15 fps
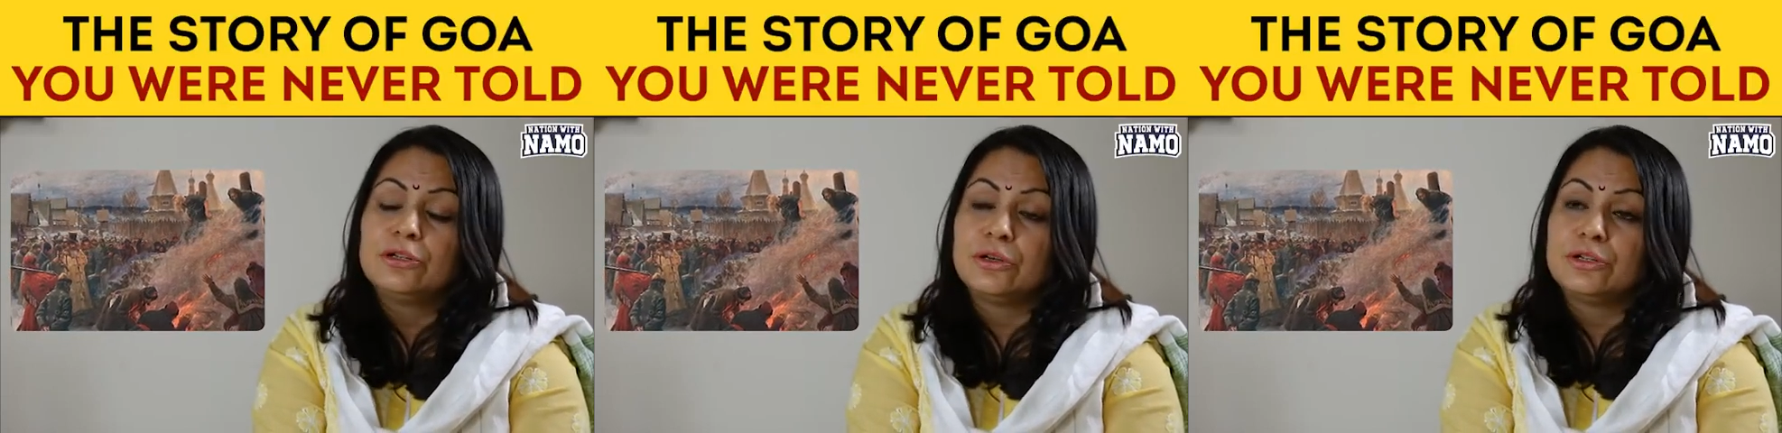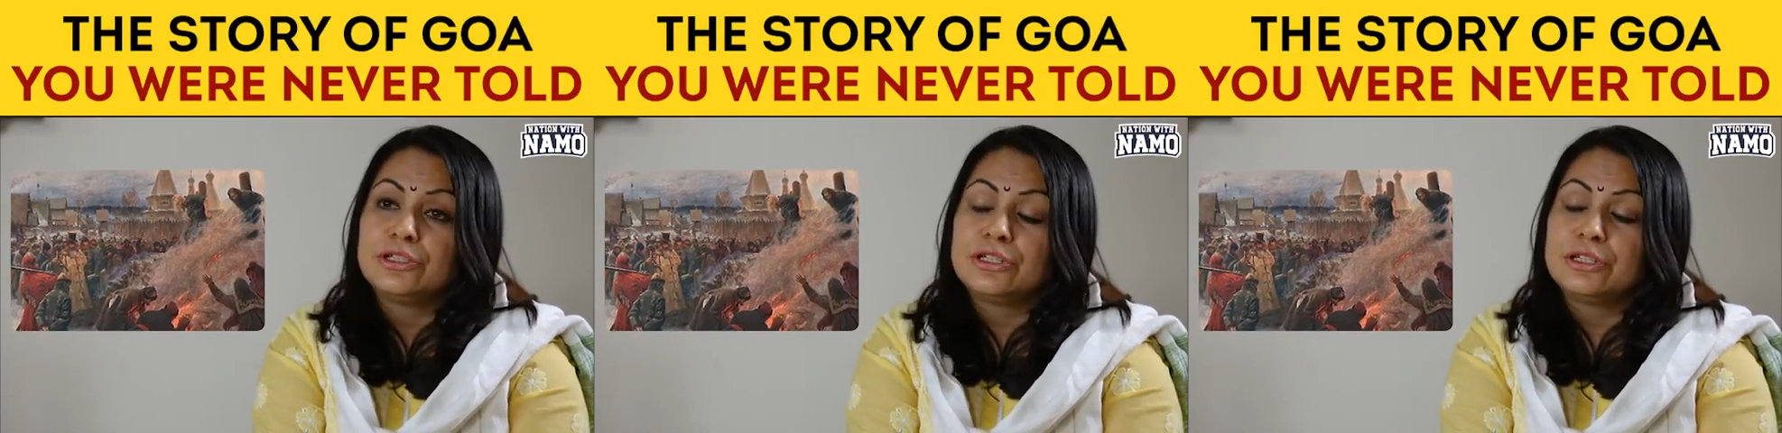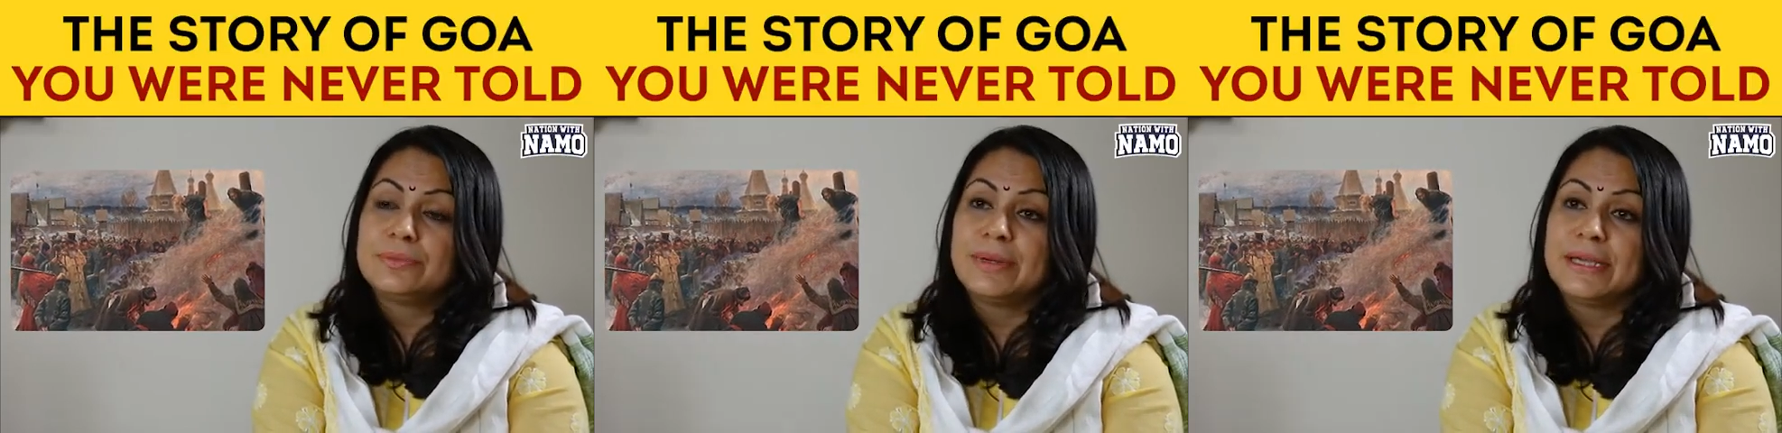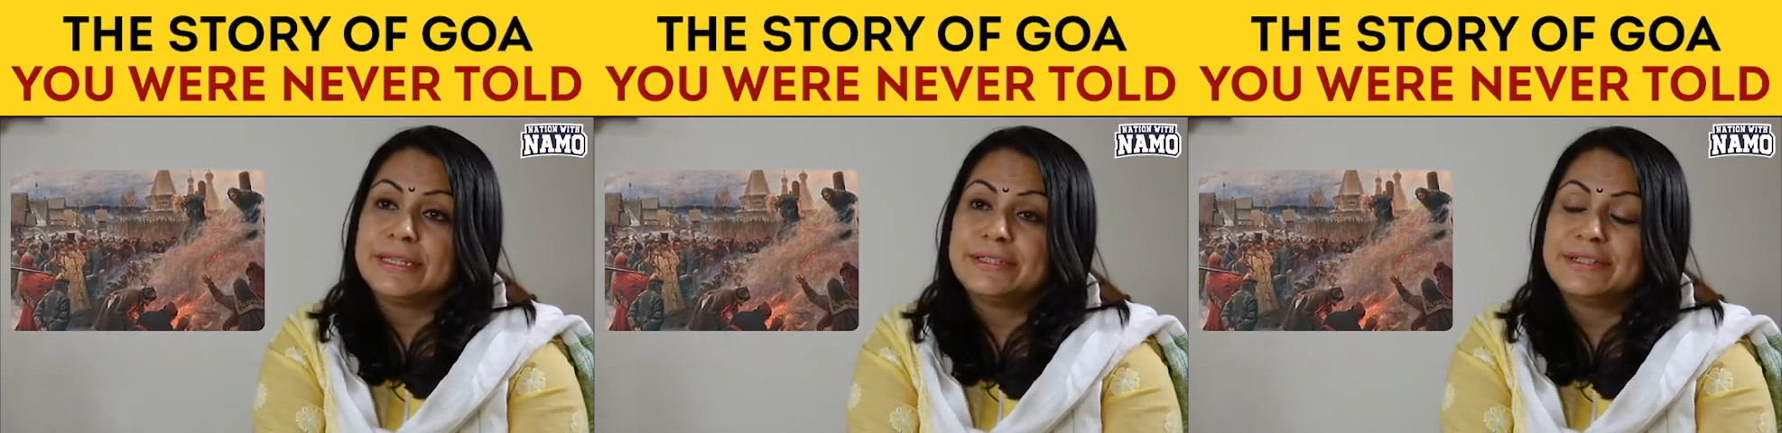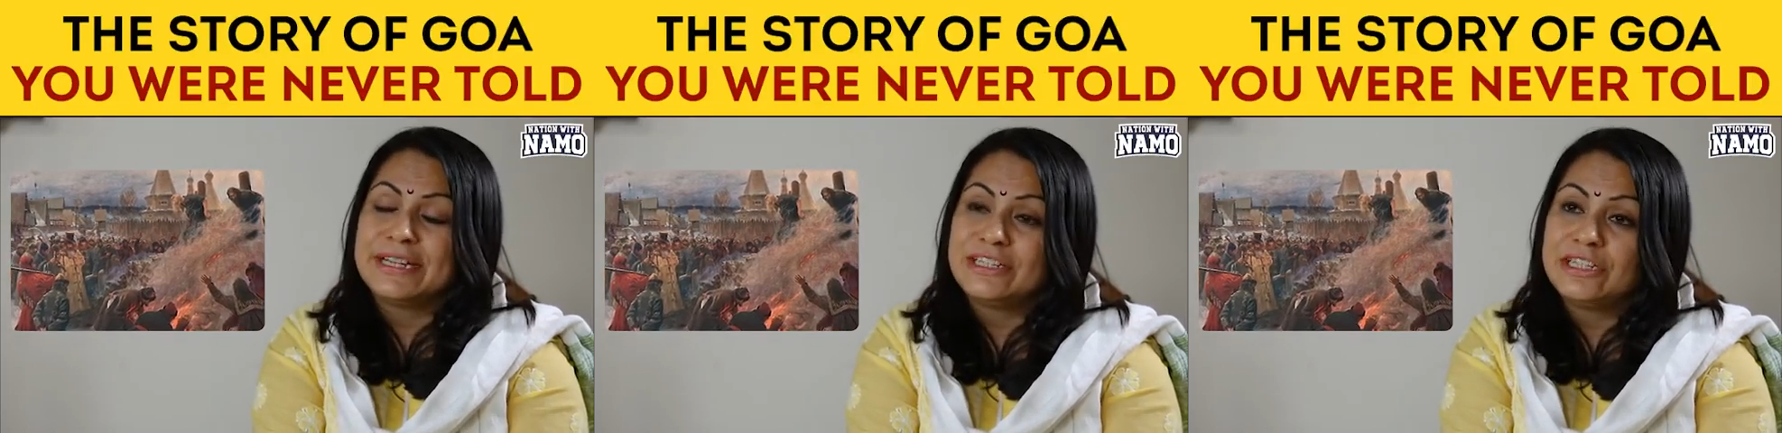tortures by
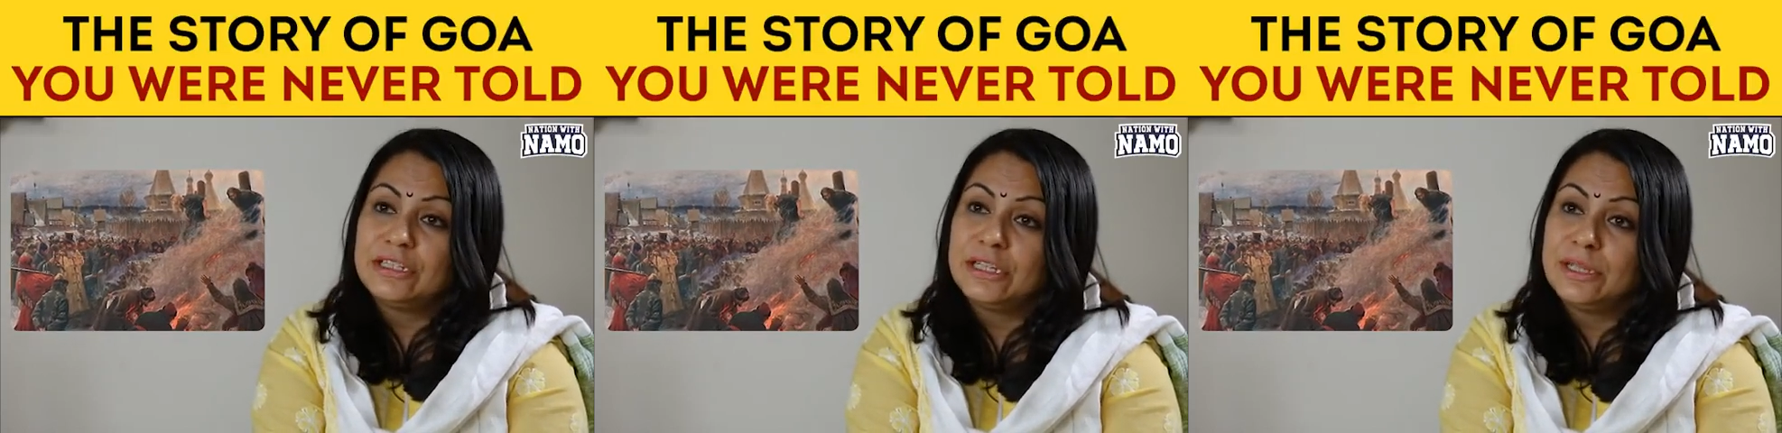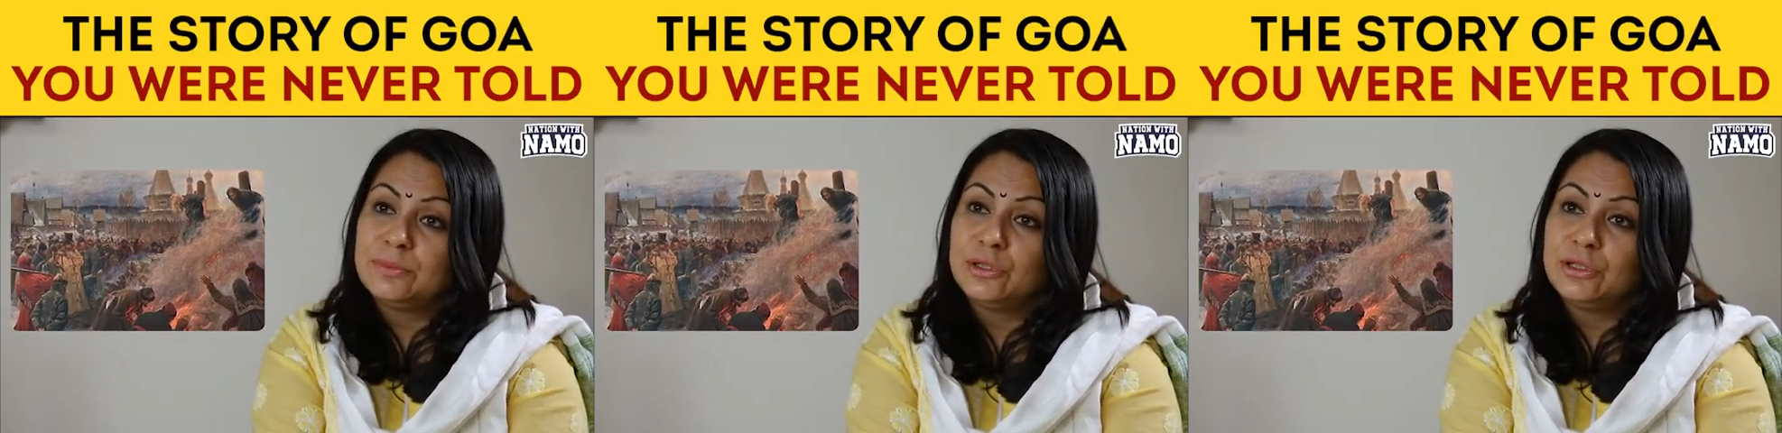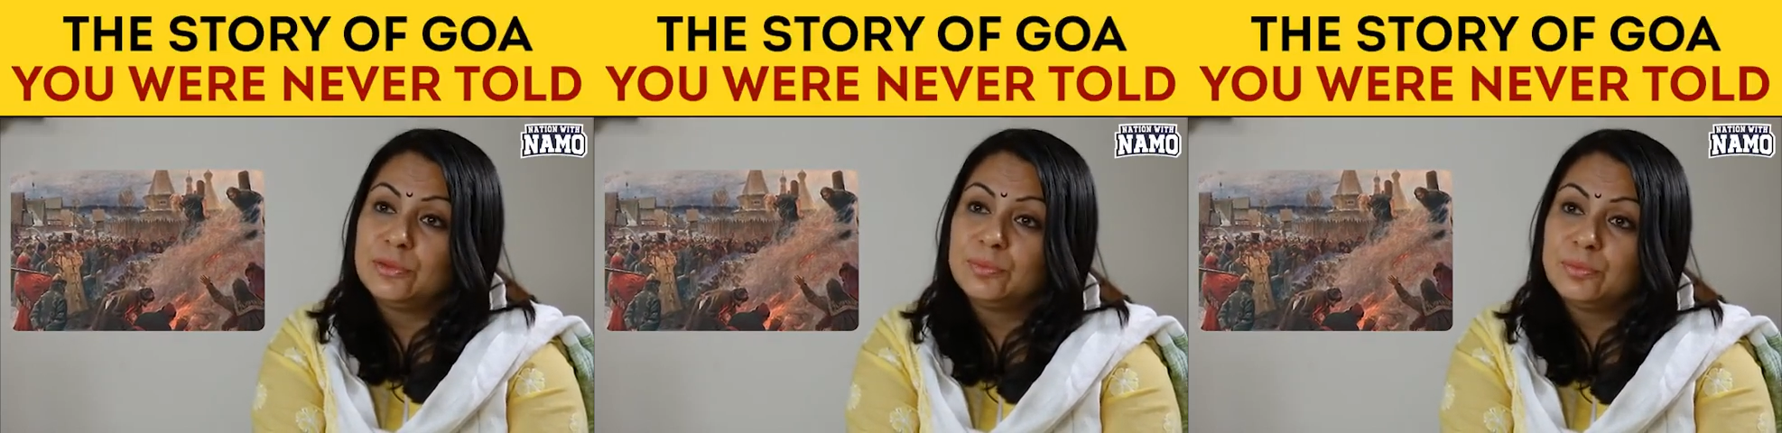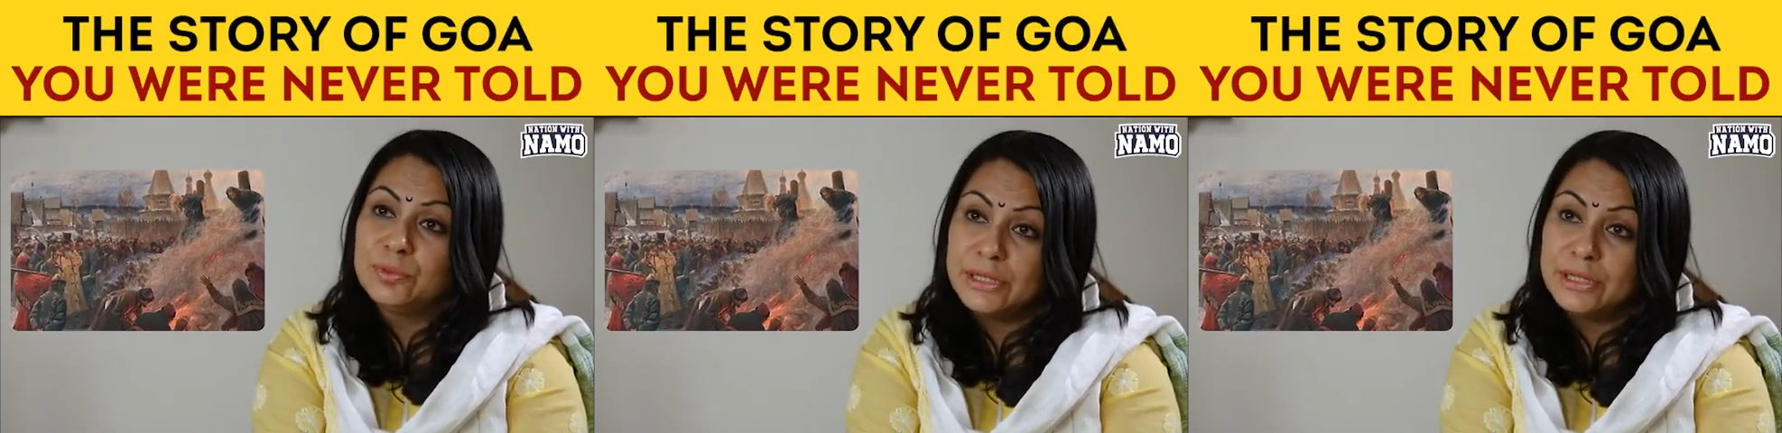stretching them on a